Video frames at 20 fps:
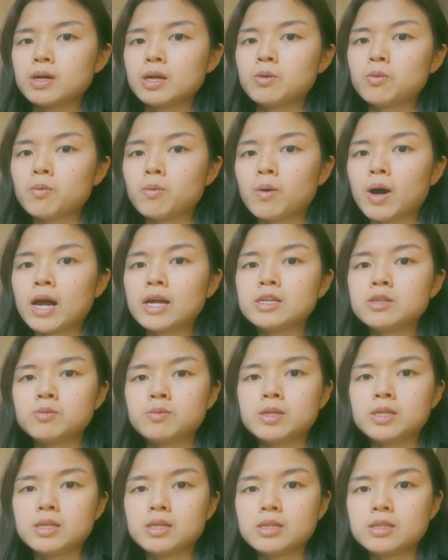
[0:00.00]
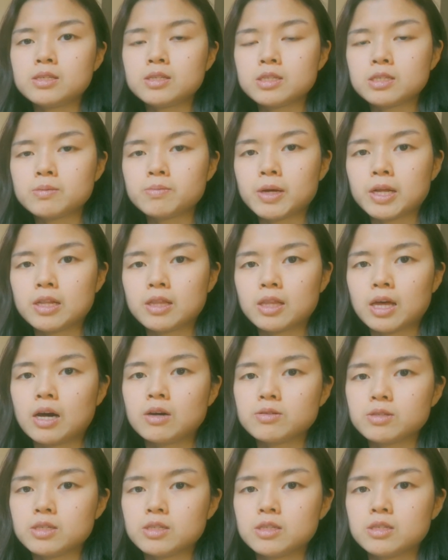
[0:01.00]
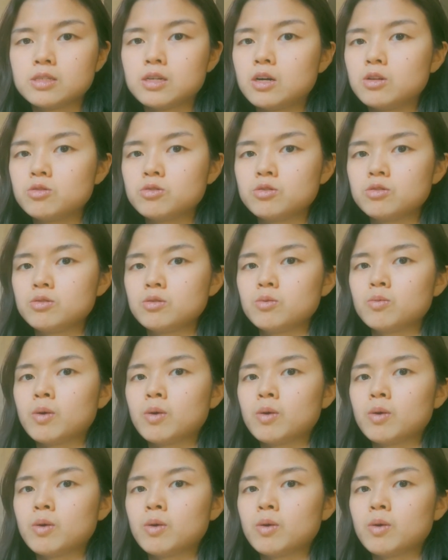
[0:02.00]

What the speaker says: And why do we need to spend thousands of dollars to do it?